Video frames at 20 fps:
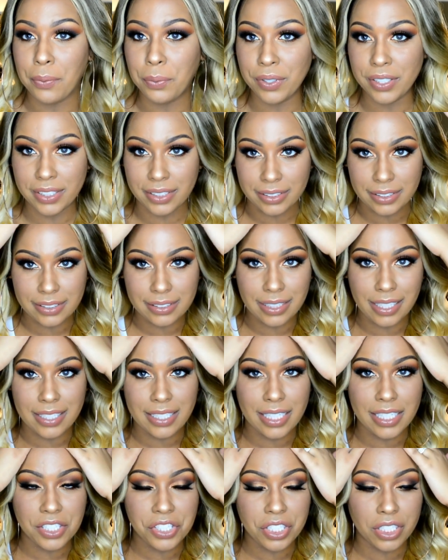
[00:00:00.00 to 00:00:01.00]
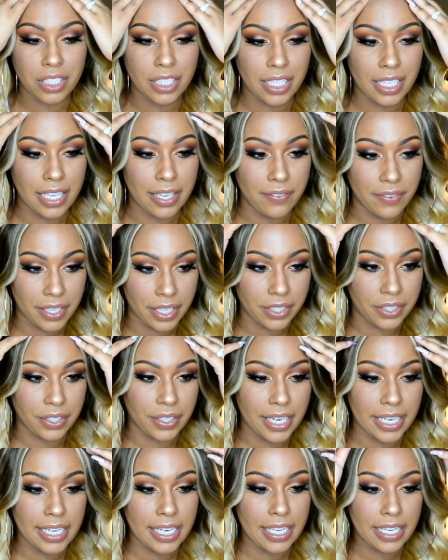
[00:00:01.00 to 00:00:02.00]
was initially giving it
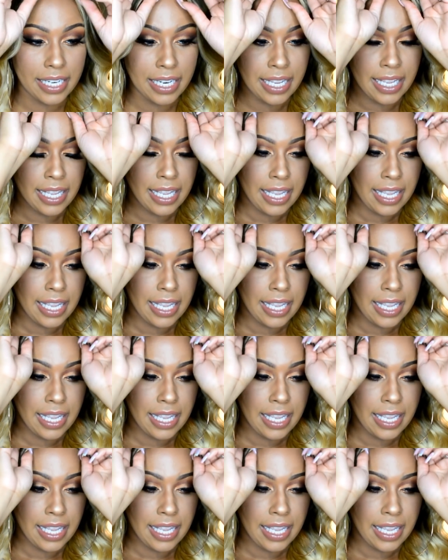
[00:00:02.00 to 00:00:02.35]
credit